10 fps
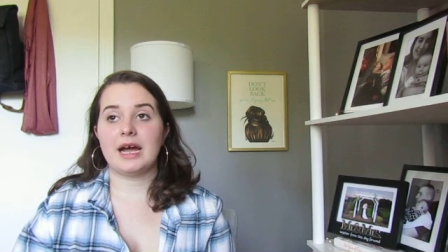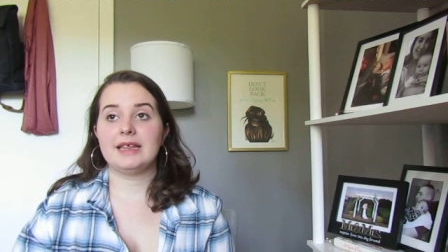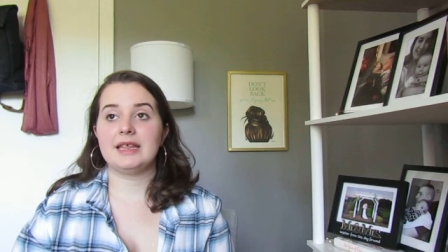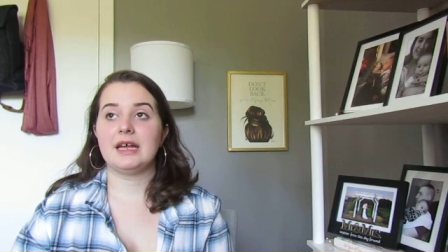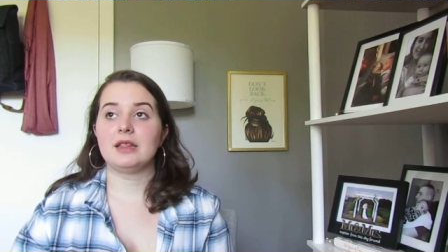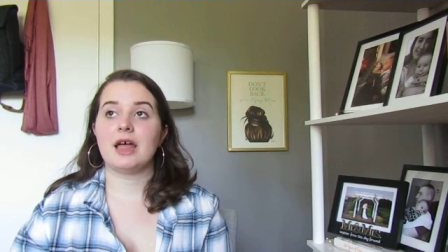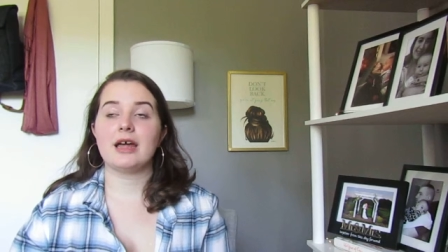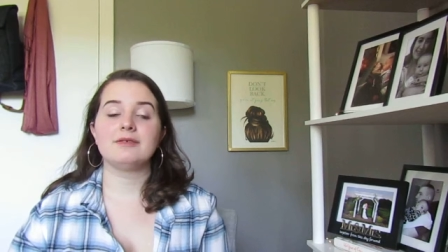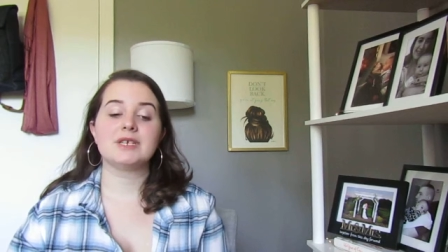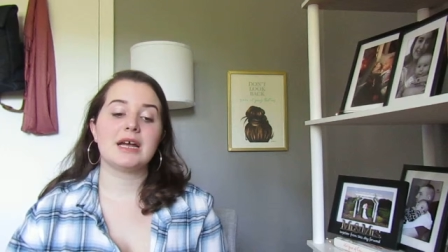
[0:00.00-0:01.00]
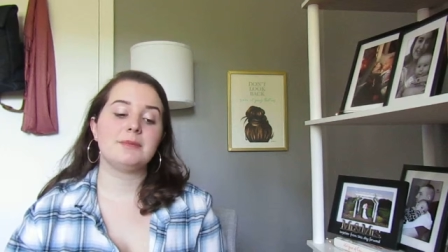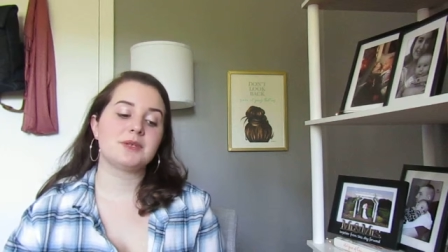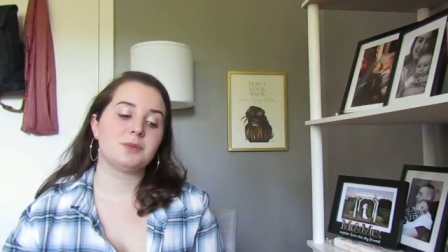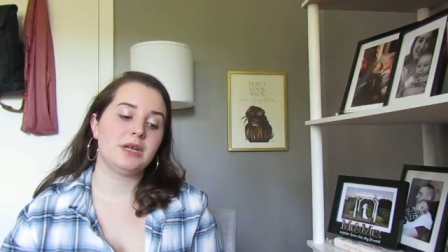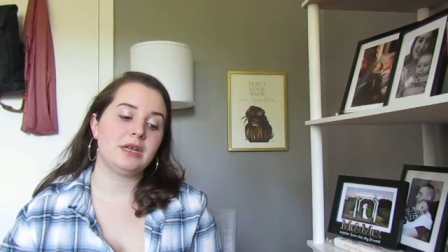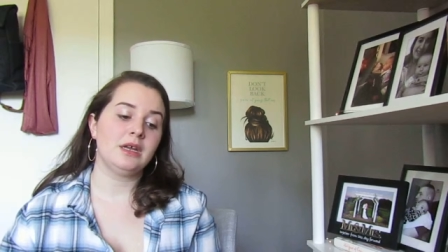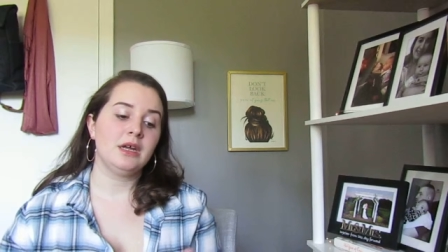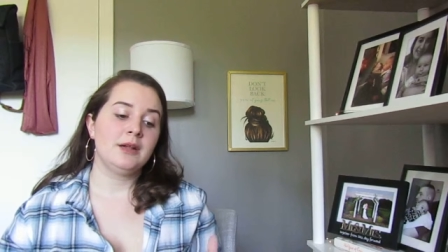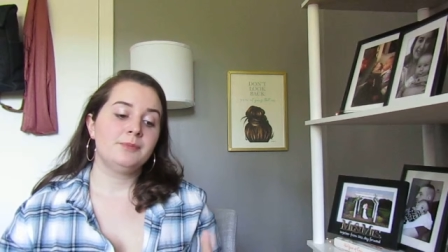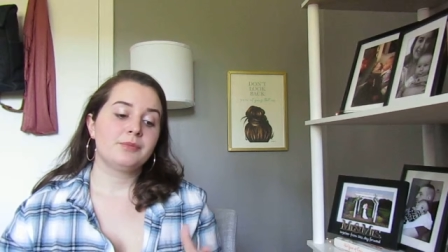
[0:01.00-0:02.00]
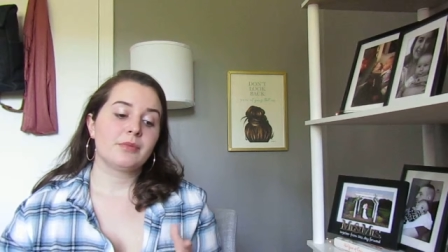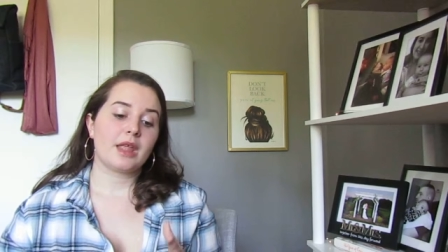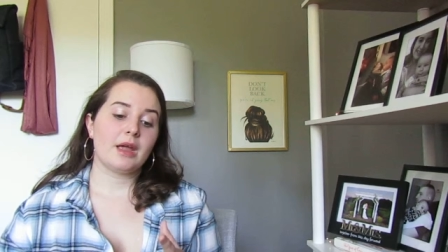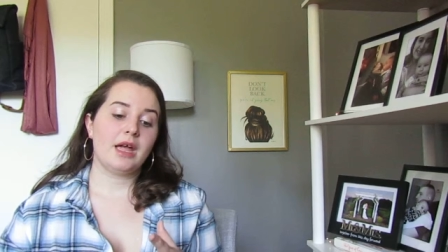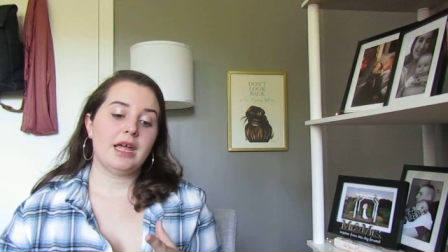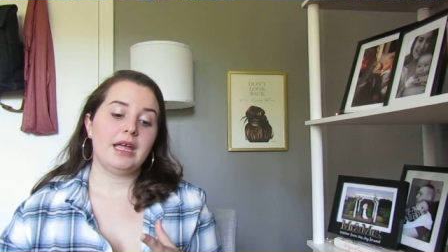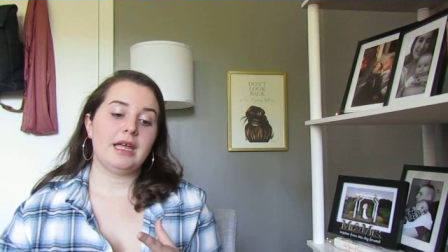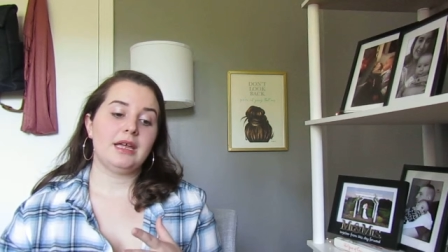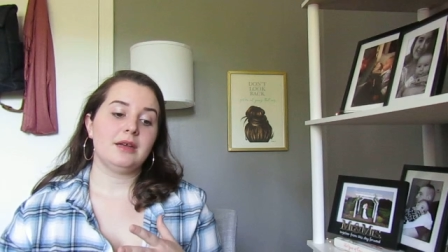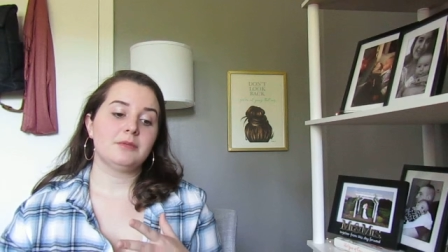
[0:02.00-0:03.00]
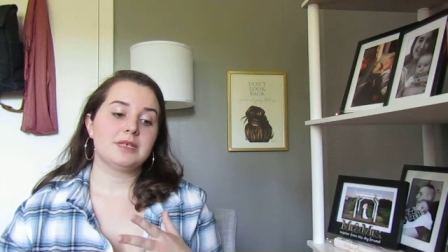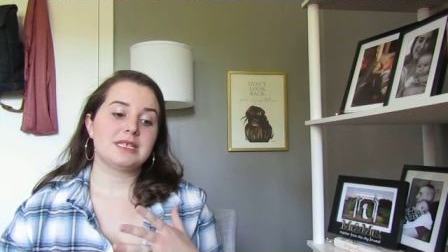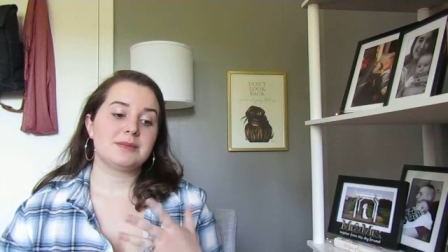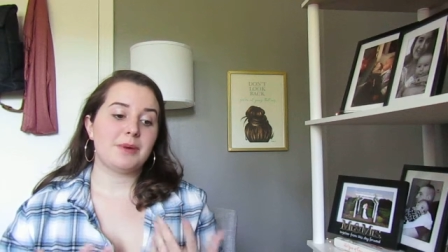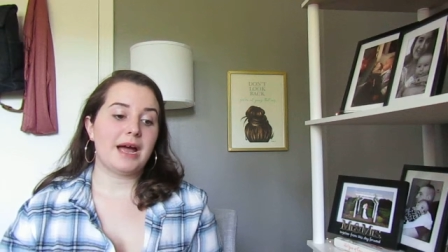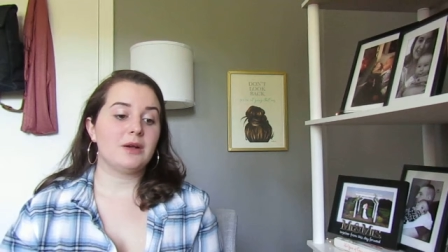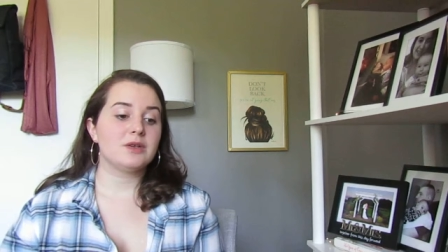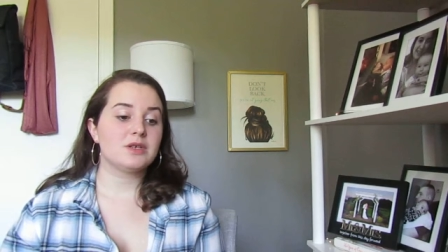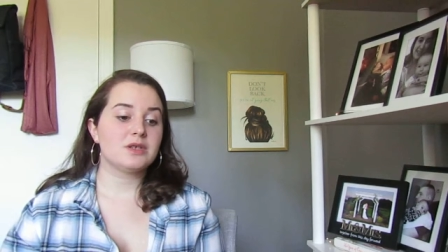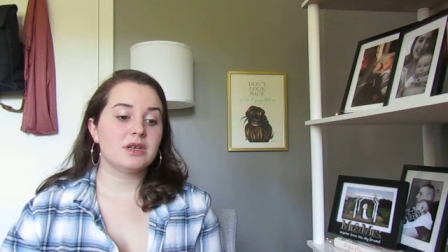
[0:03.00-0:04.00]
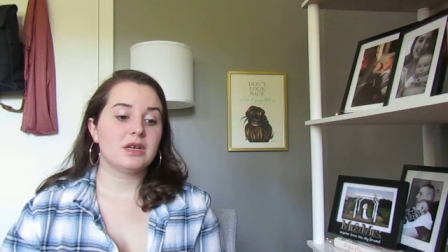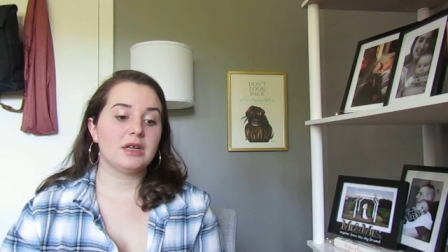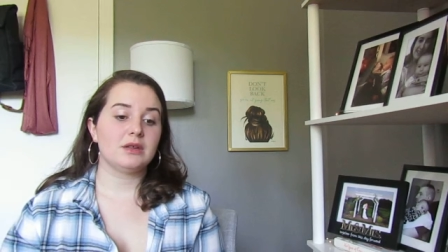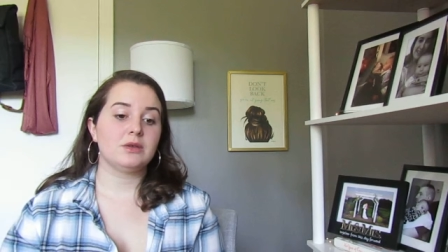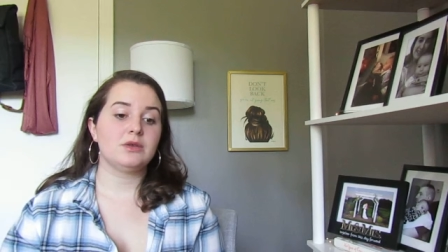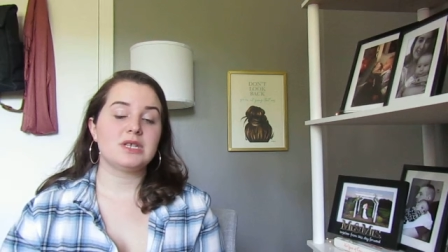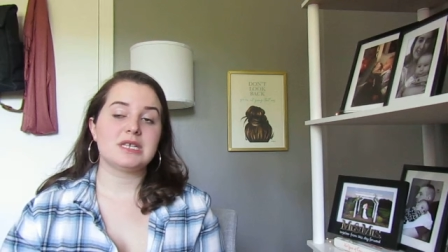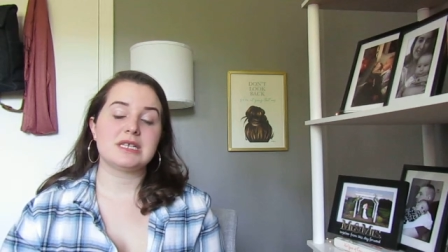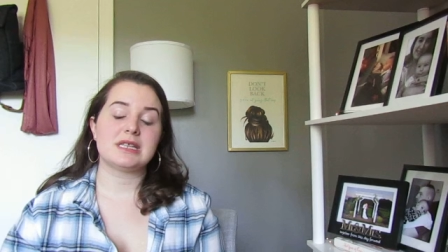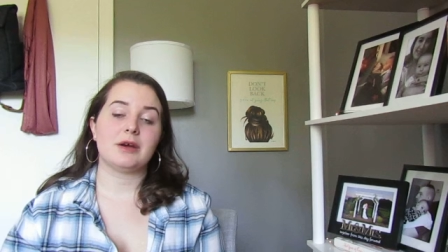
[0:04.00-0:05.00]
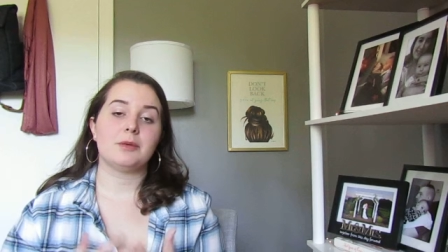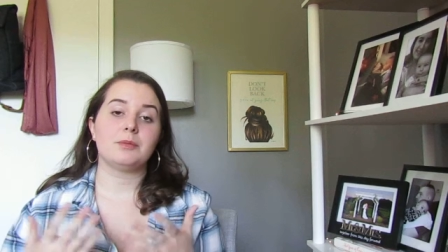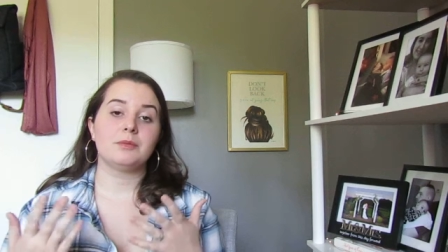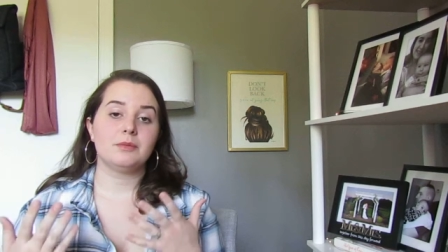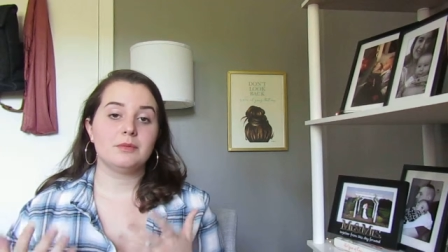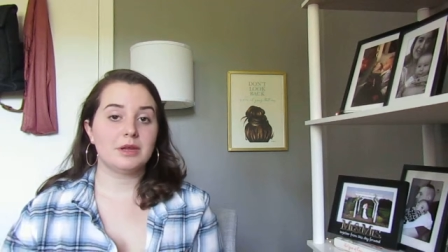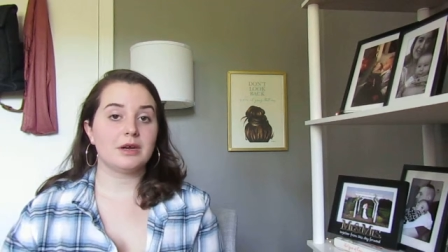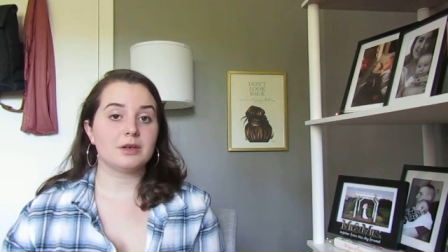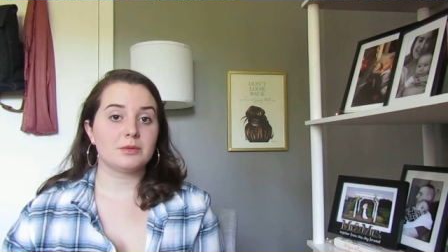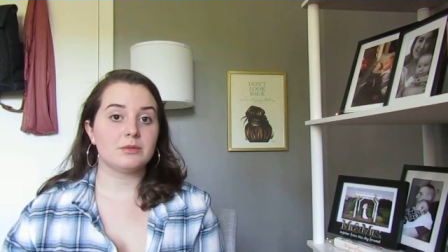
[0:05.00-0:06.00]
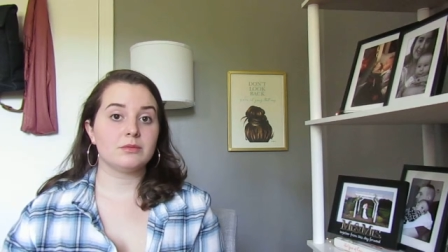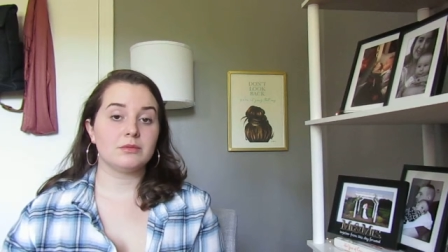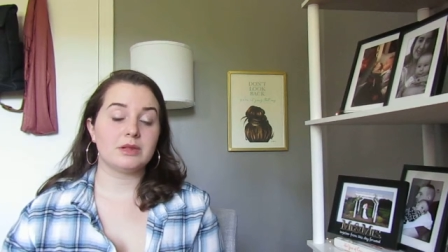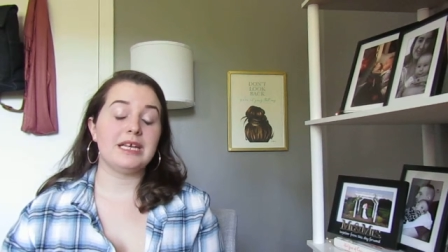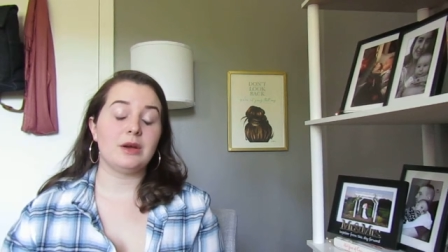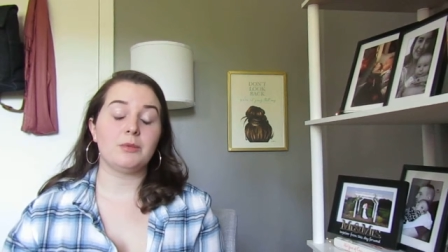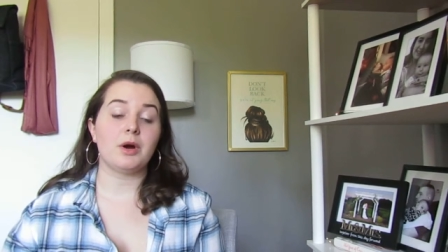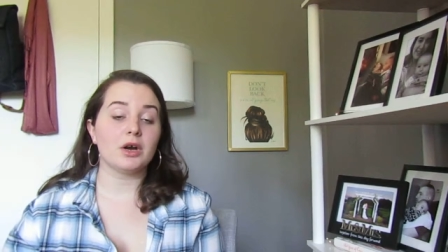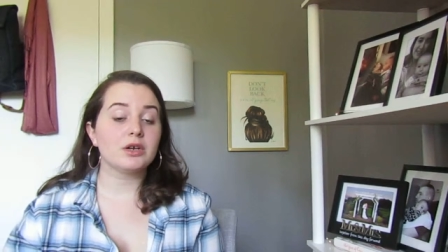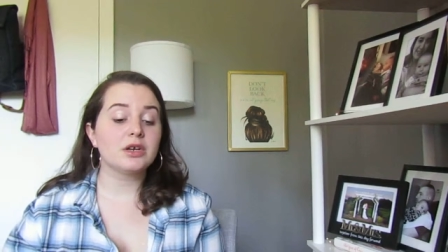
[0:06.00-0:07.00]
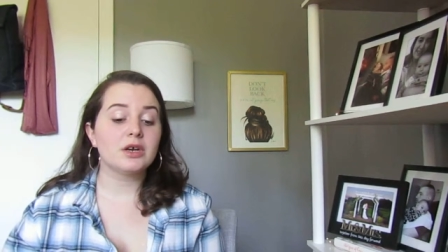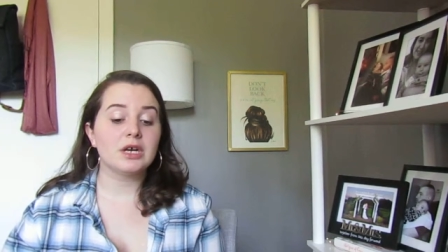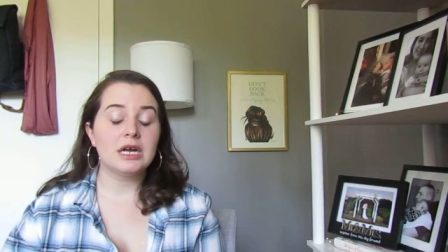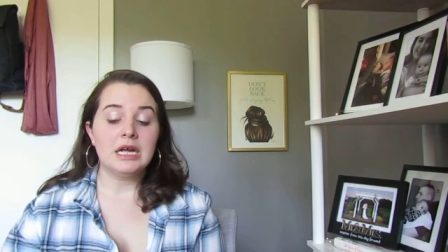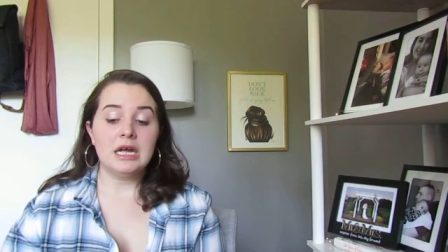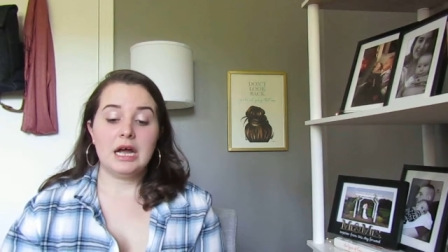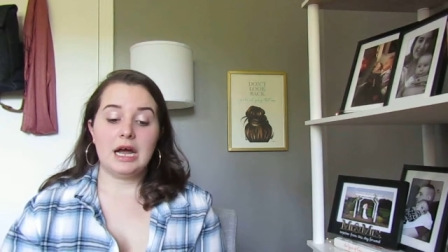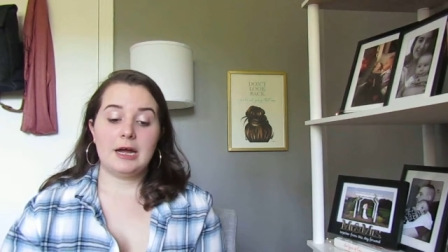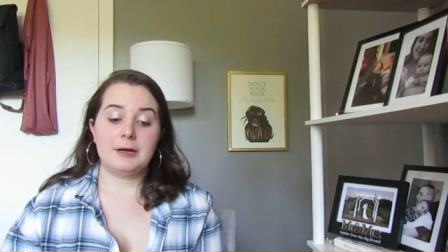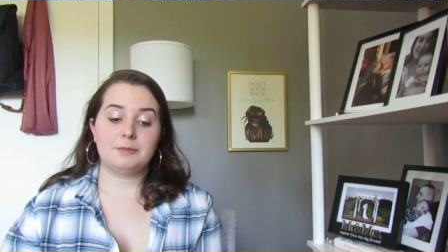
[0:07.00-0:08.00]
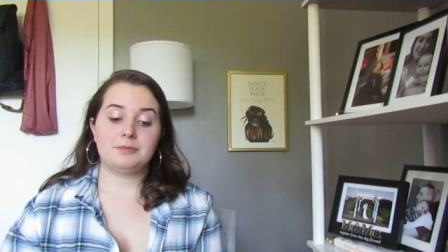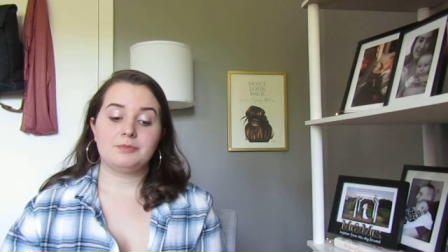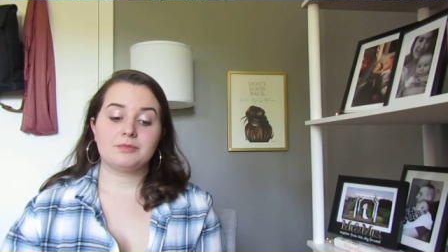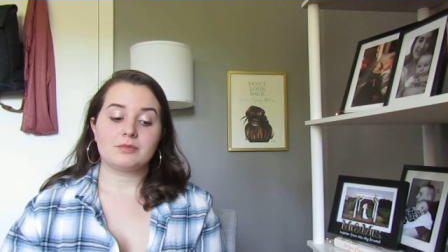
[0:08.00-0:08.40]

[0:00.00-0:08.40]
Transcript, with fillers: I think a lot of times when a spouse loses their their Leo partner, um,